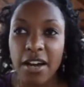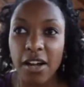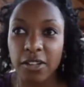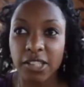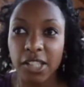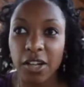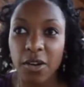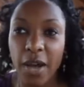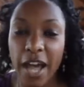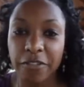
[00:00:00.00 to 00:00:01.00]

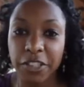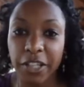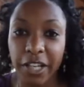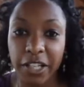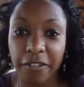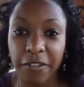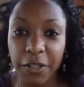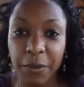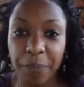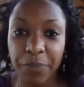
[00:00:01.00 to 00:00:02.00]
Also, after your
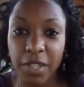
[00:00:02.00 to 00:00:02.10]
interview,